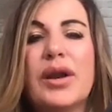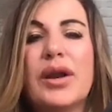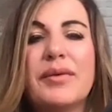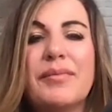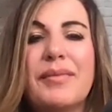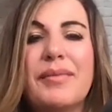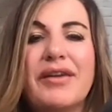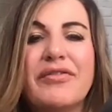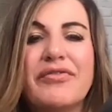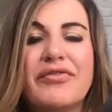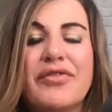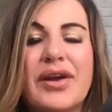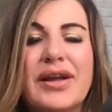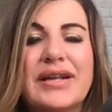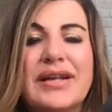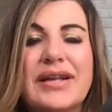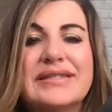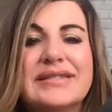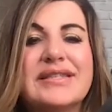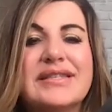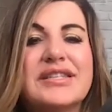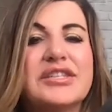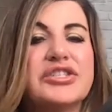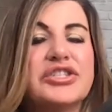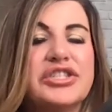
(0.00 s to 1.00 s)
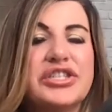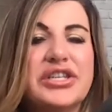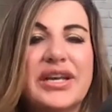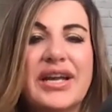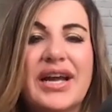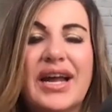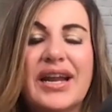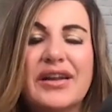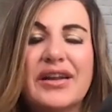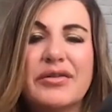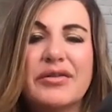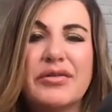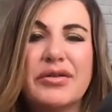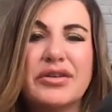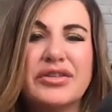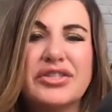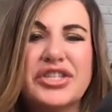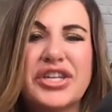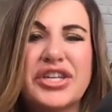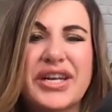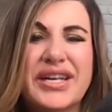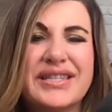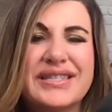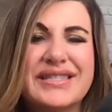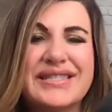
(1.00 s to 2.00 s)
one of my friends that she got a grilled
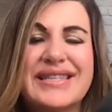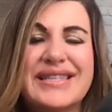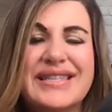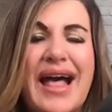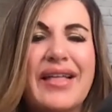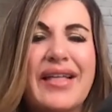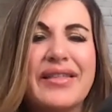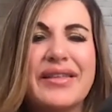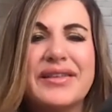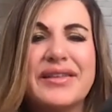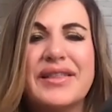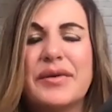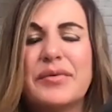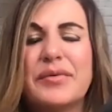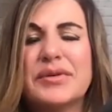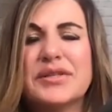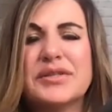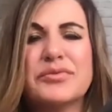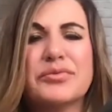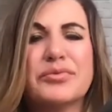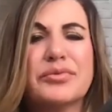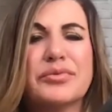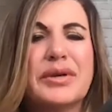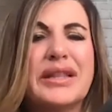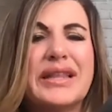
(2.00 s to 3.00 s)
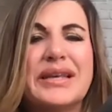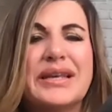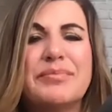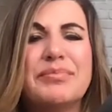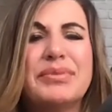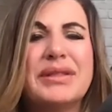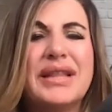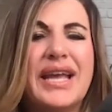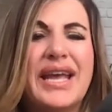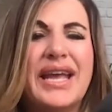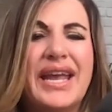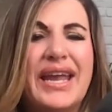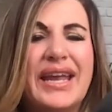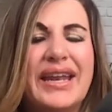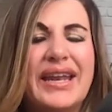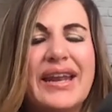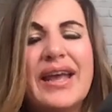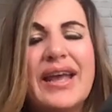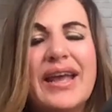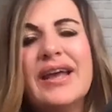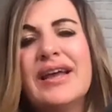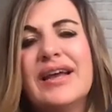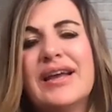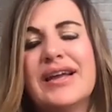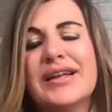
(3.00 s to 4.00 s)
chicken salad that was really plain.
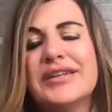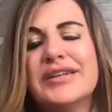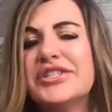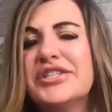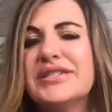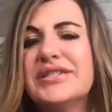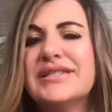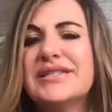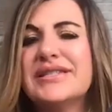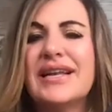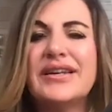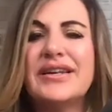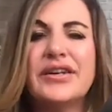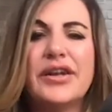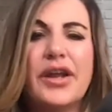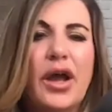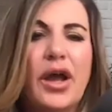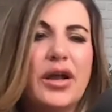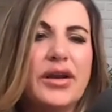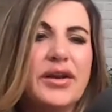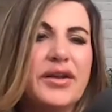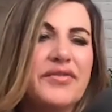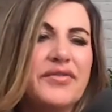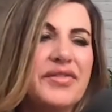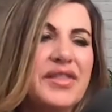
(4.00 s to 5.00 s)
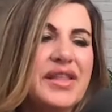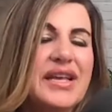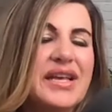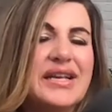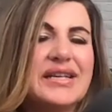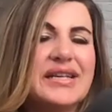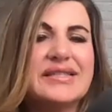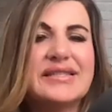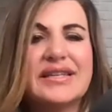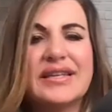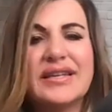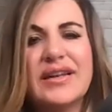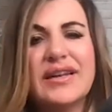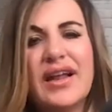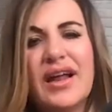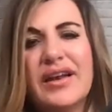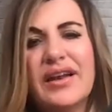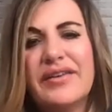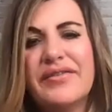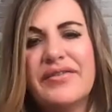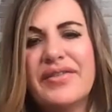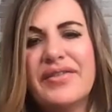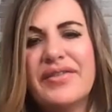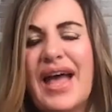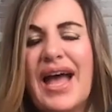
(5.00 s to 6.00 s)
And she said none of this and
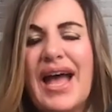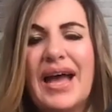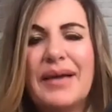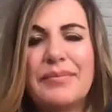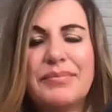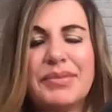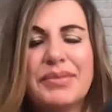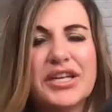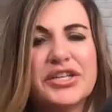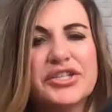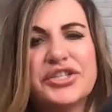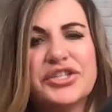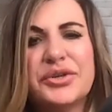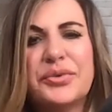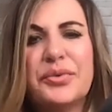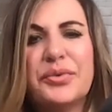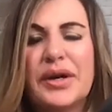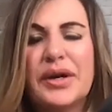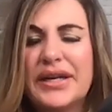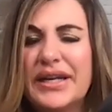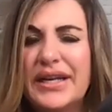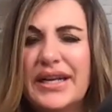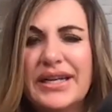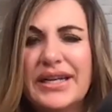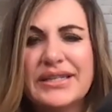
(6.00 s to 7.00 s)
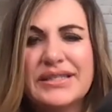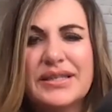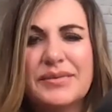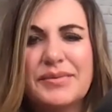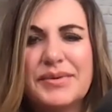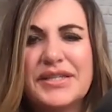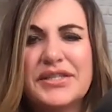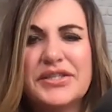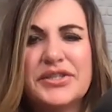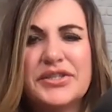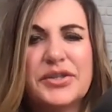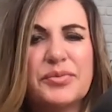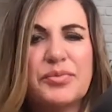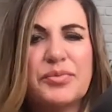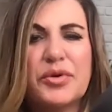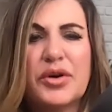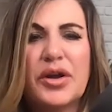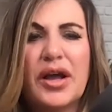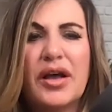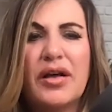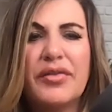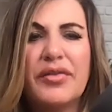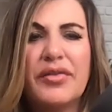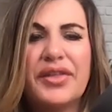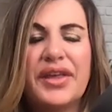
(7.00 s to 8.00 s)
none of that because she wanted it to be super
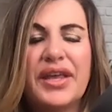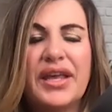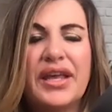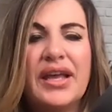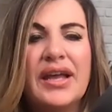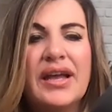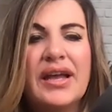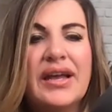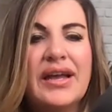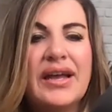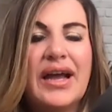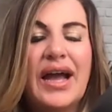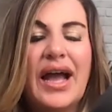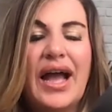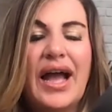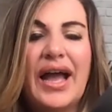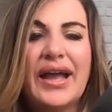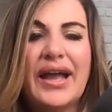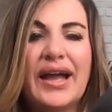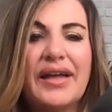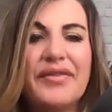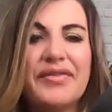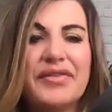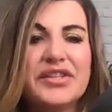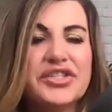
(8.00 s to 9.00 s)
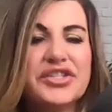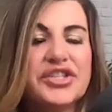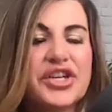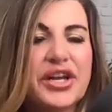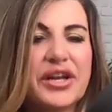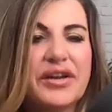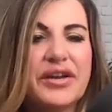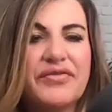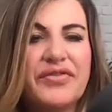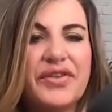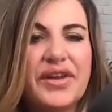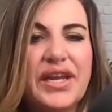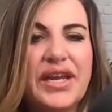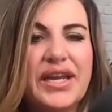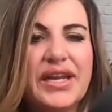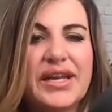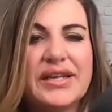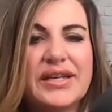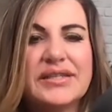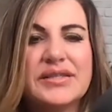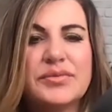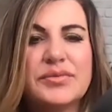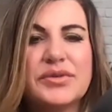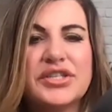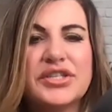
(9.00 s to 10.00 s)
healthy. I got the chicken
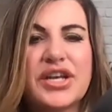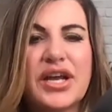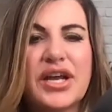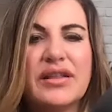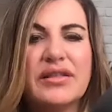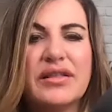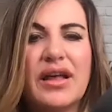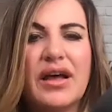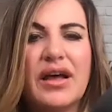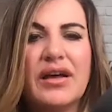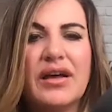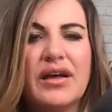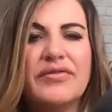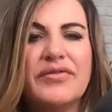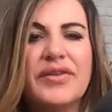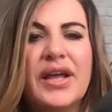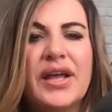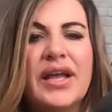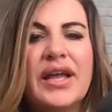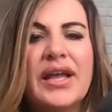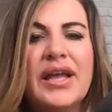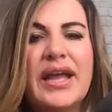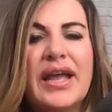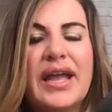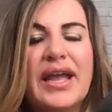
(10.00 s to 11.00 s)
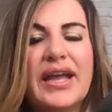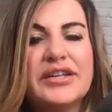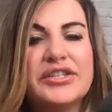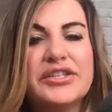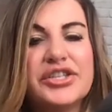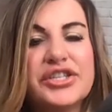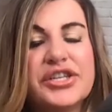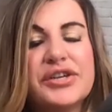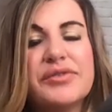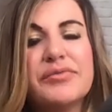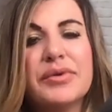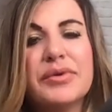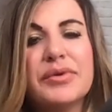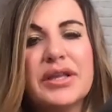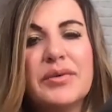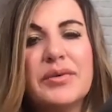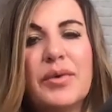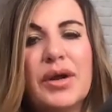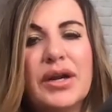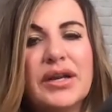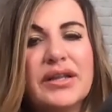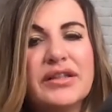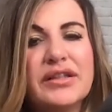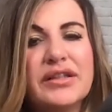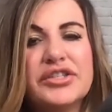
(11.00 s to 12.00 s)
fajitas, which I love. And she really
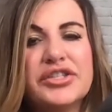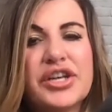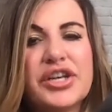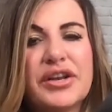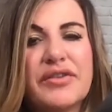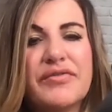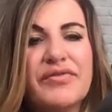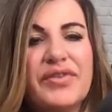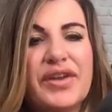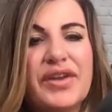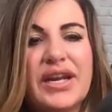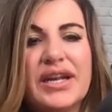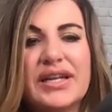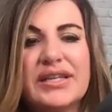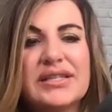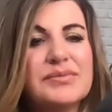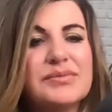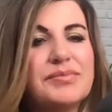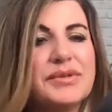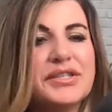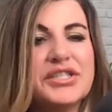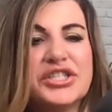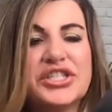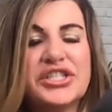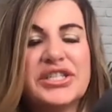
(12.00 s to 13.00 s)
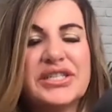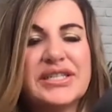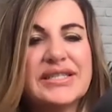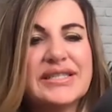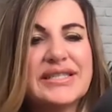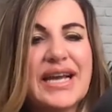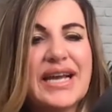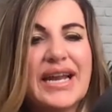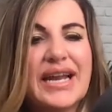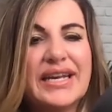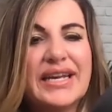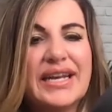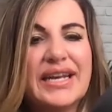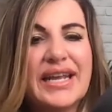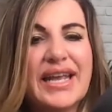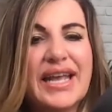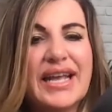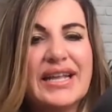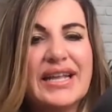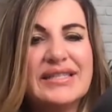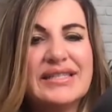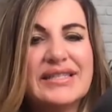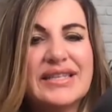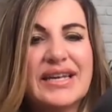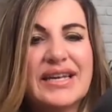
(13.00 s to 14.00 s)
wanted the chicken fajitas, but she decided
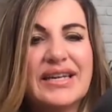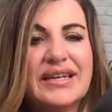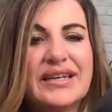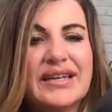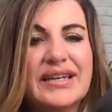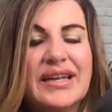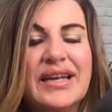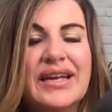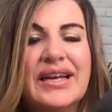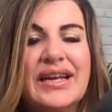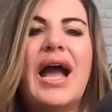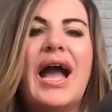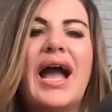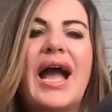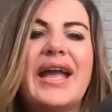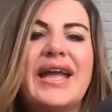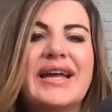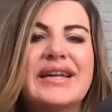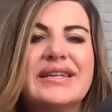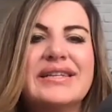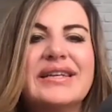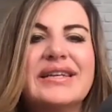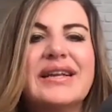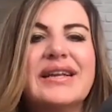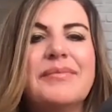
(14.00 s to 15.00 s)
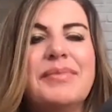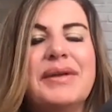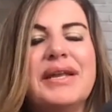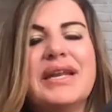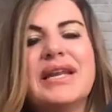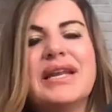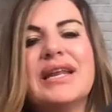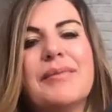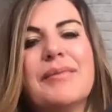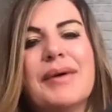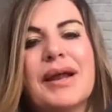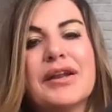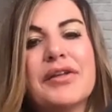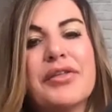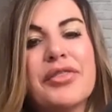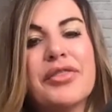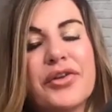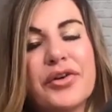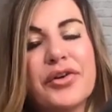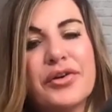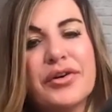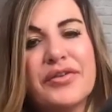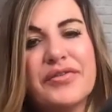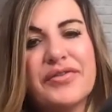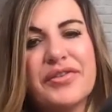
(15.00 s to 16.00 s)
against it. I ended up eating about a
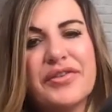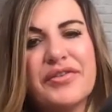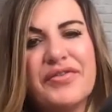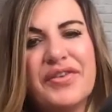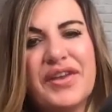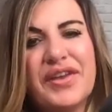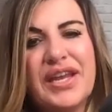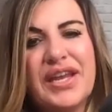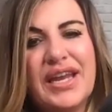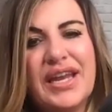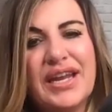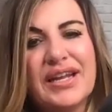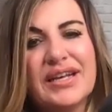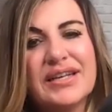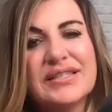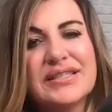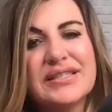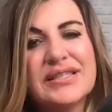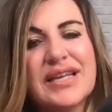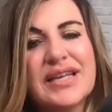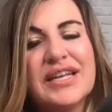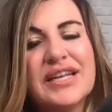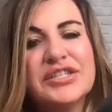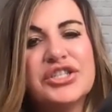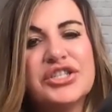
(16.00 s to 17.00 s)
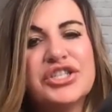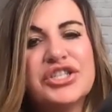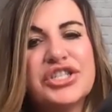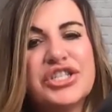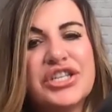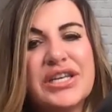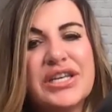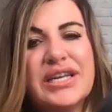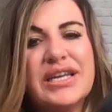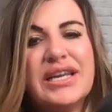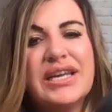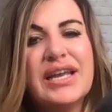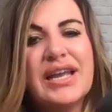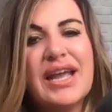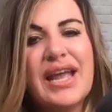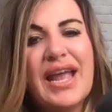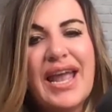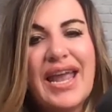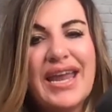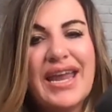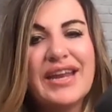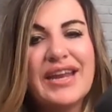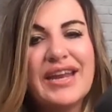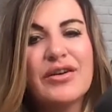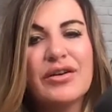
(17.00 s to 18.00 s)
third of the fajitas, and she
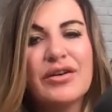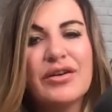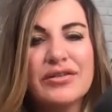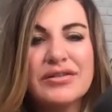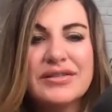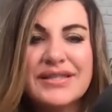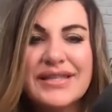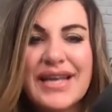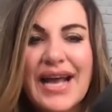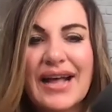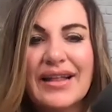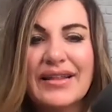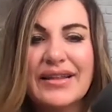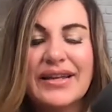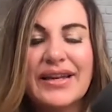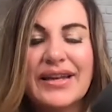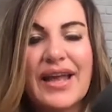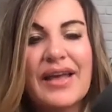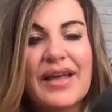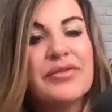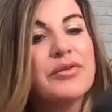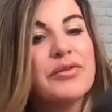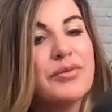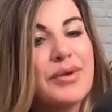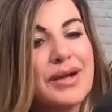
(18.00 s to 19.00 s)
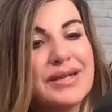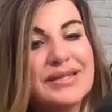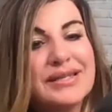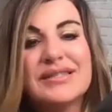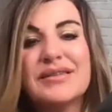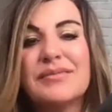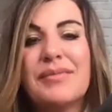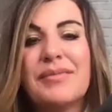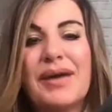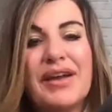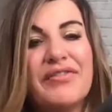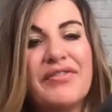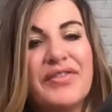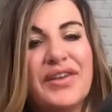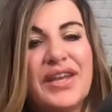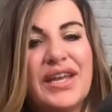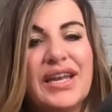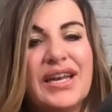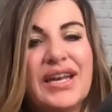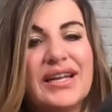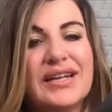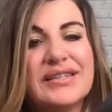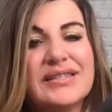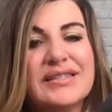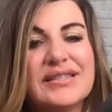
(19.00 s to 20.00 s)
ate her salad and the rest of my
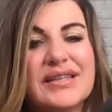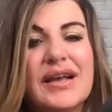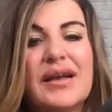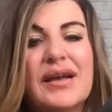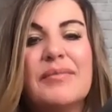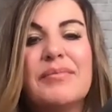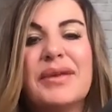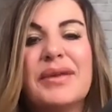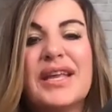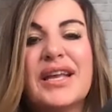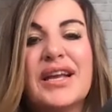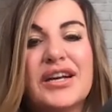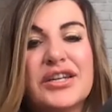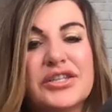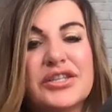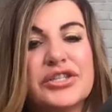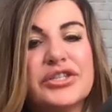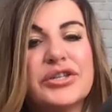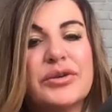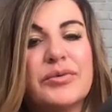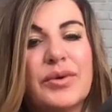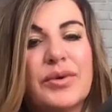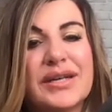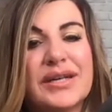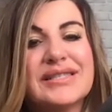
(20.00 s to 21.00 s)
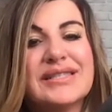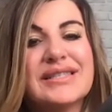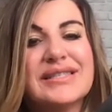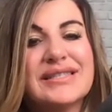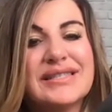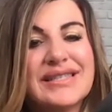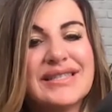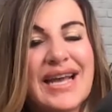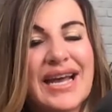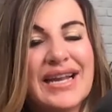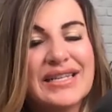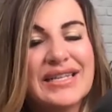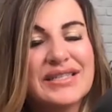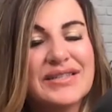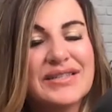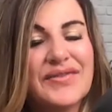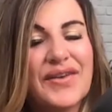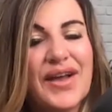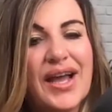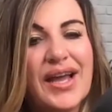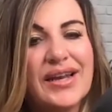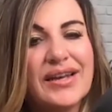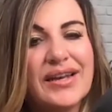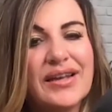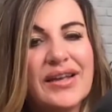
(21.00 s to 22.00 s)
fajitas because she wasn't
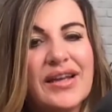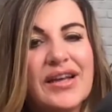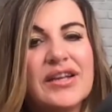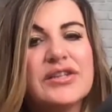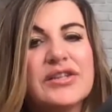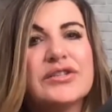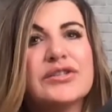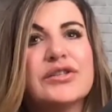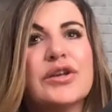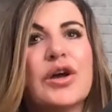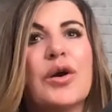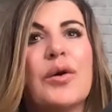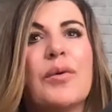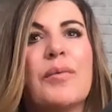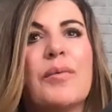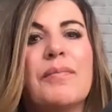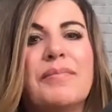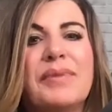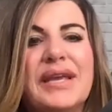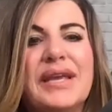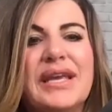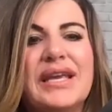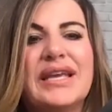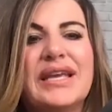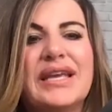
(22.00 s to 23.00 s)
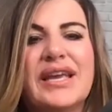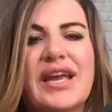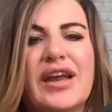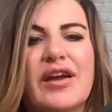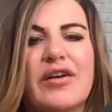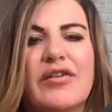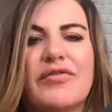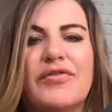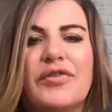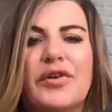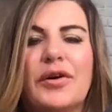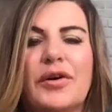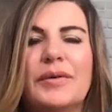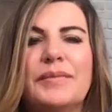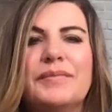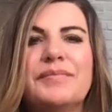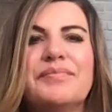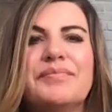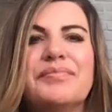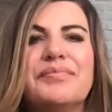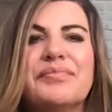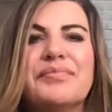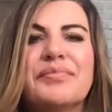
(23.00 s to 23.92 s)
satisfied. So be careful